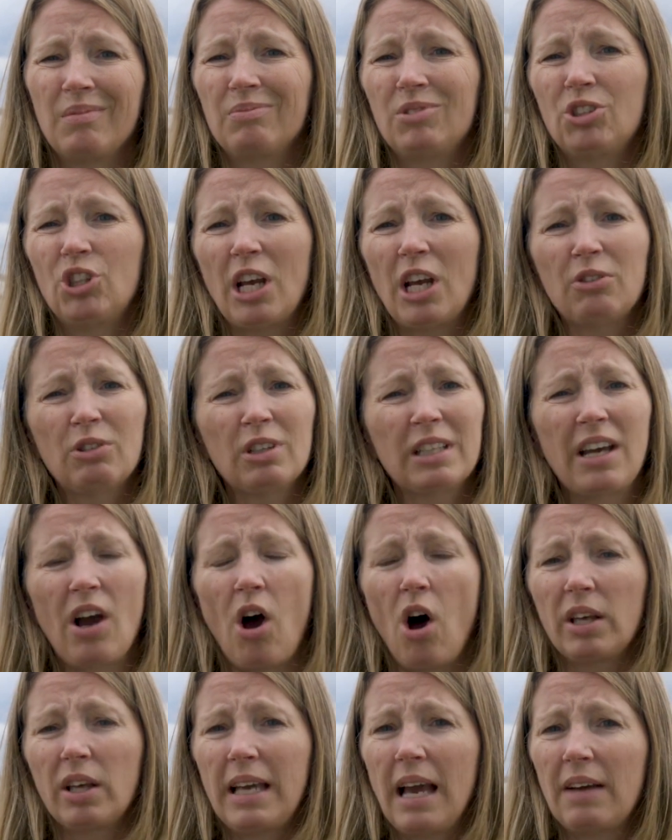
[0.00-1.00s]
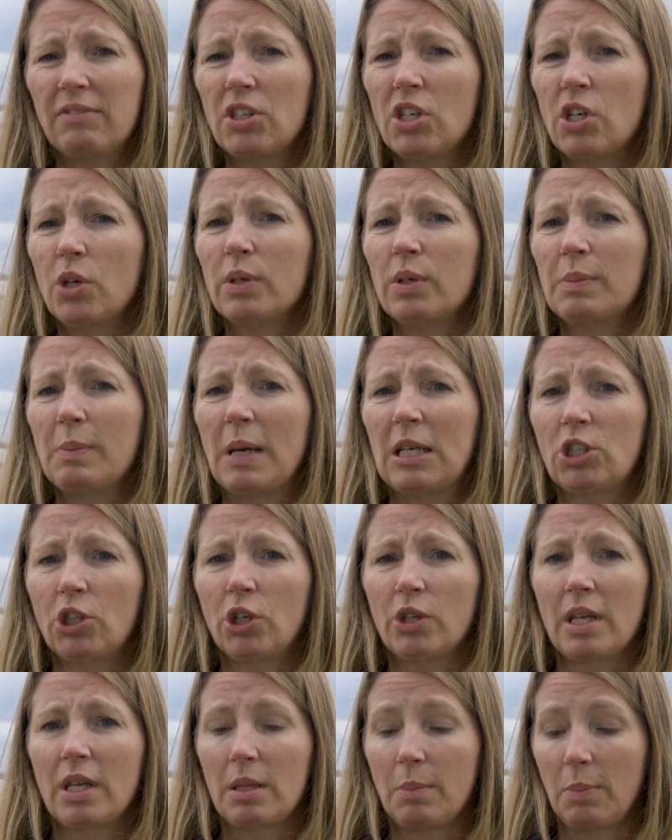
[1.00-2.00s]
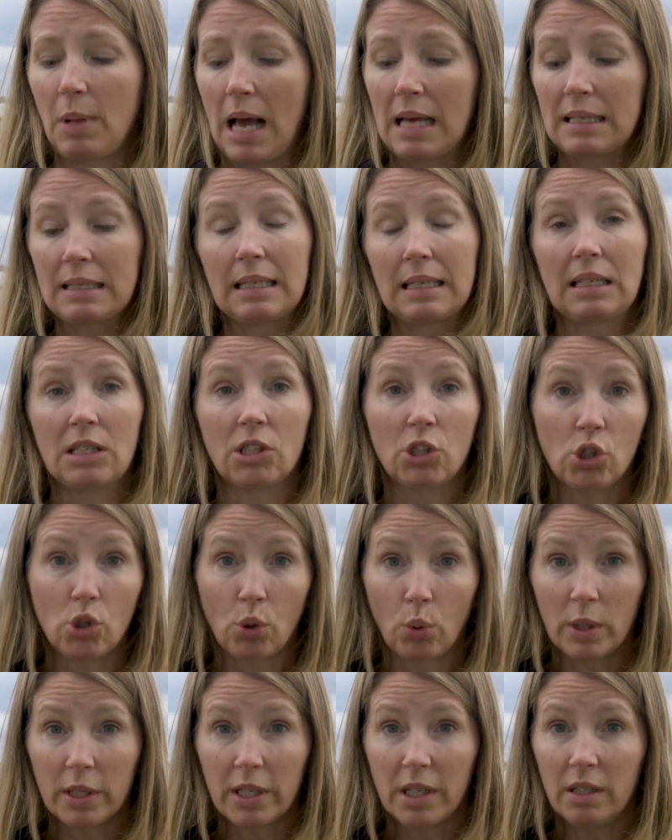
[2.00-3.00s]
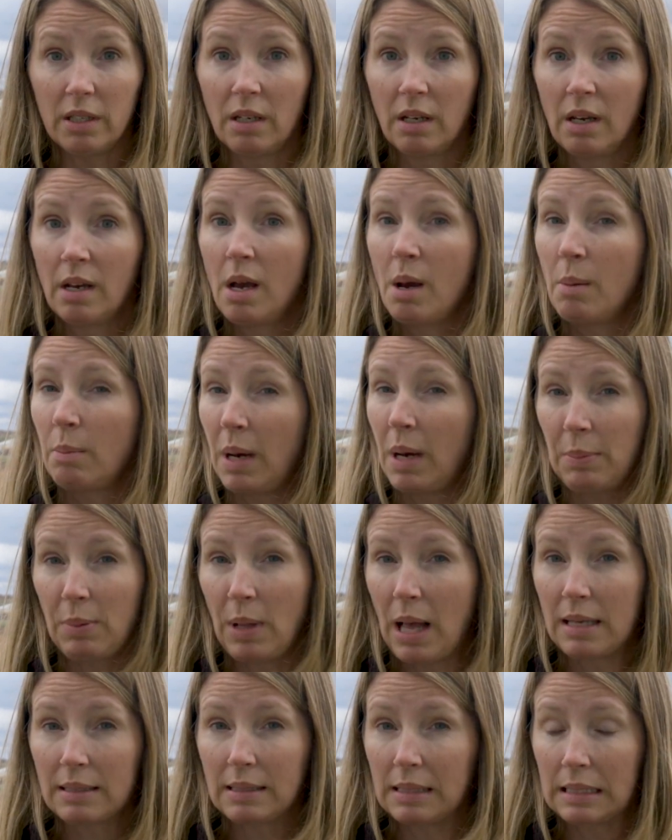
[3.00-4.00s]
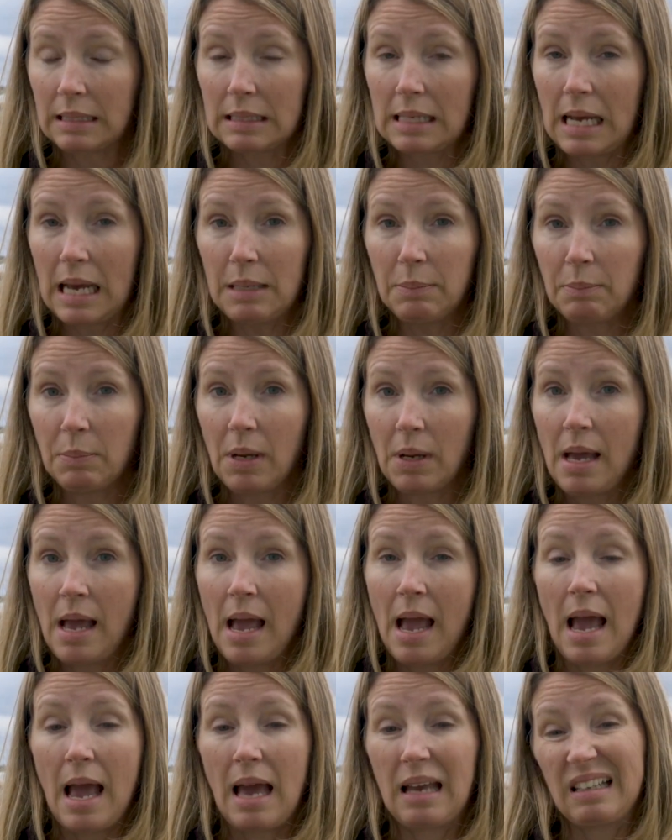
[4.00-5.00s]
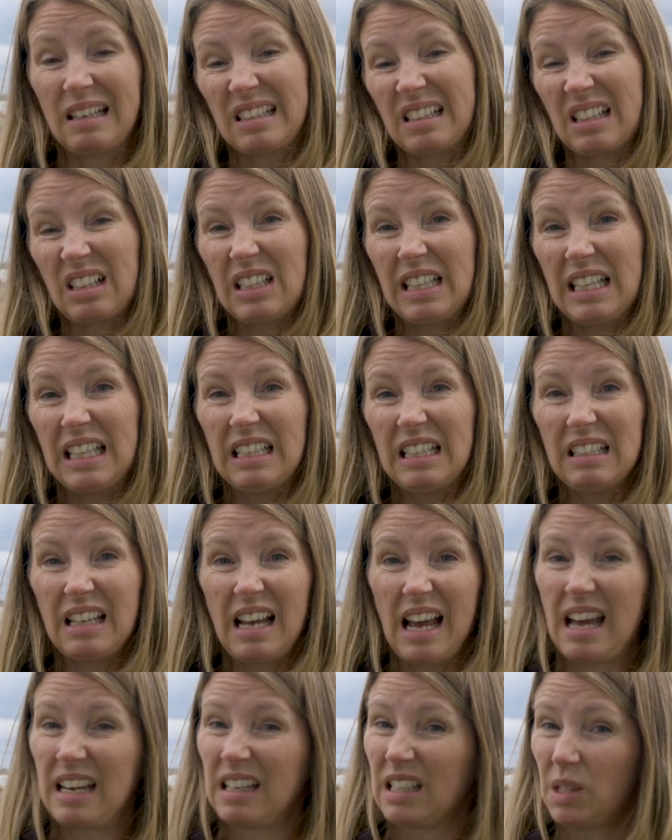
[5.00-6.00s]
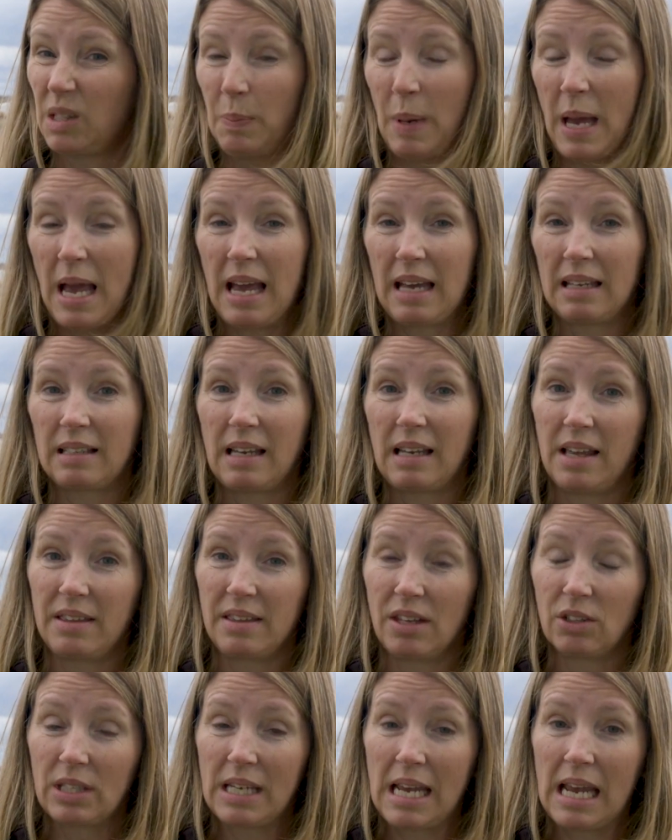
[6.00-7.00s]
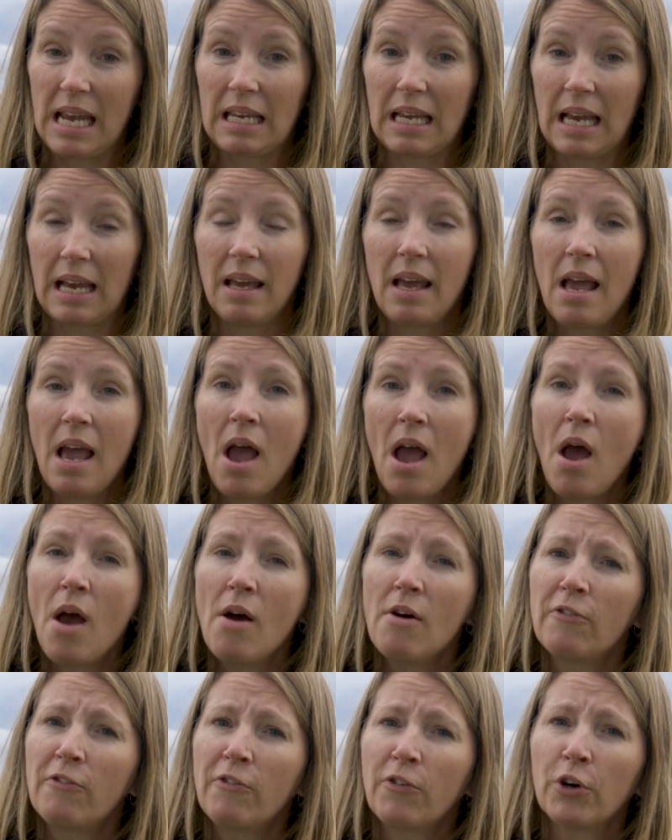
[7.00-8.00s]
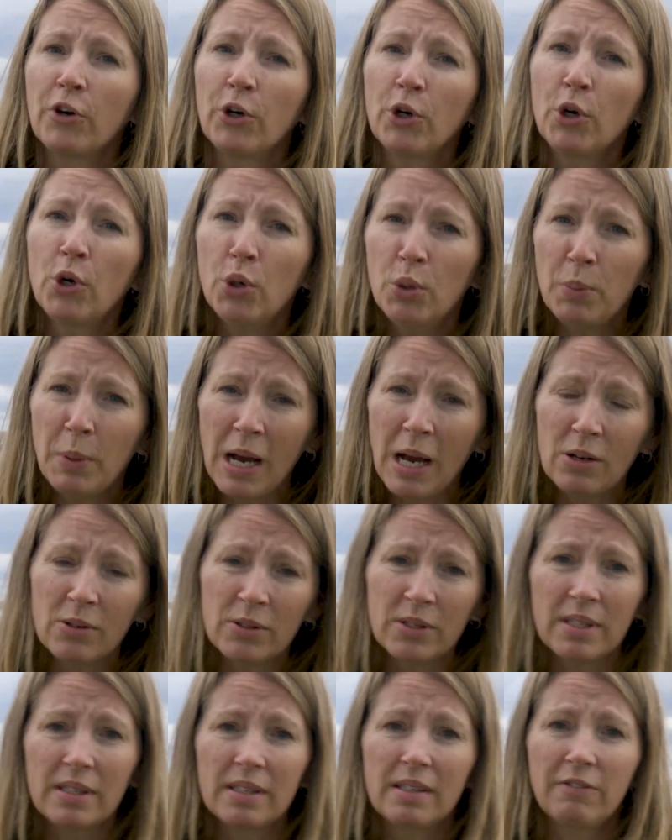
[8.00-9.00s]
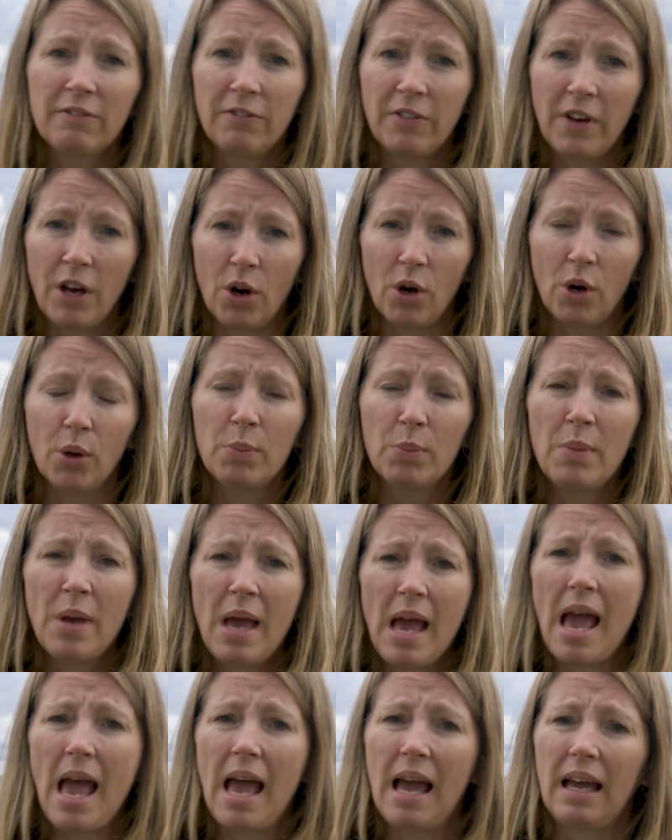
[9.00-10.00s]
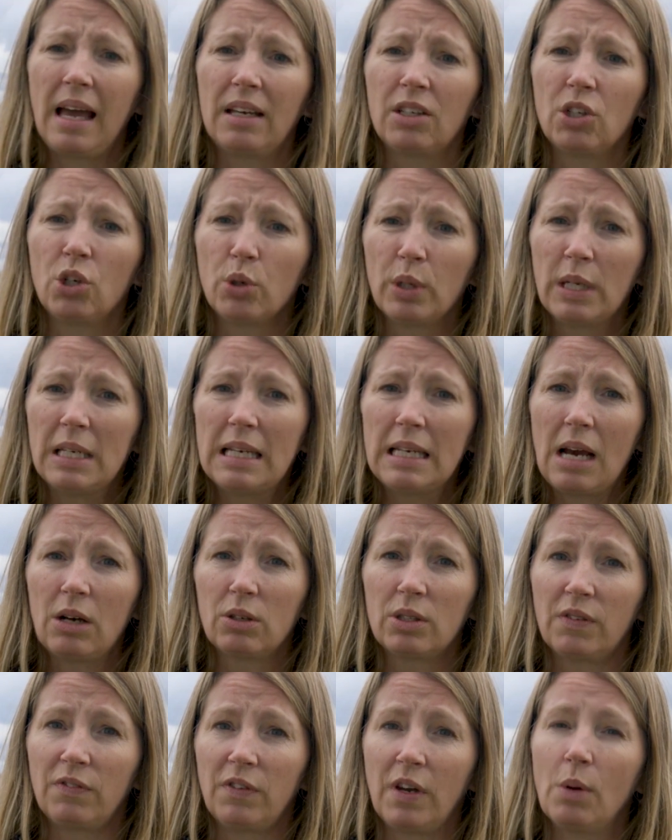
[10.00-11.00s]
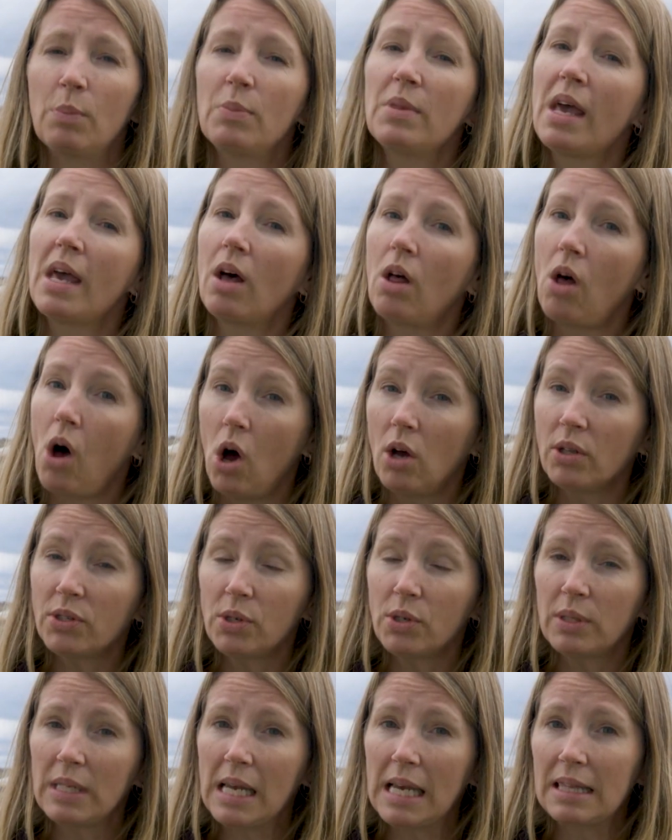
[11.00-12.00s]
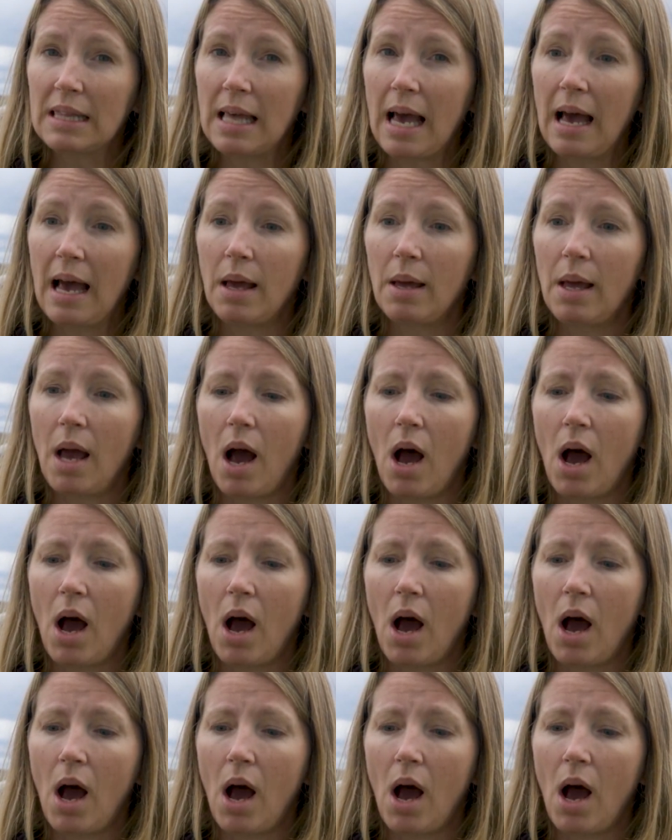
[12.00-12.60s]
generally all you have to do is make sure that the plastic is sorted by plastic type and it's clean and it's bagged and they'll take it. For hoop house film and greenhouse film, they'll also take that,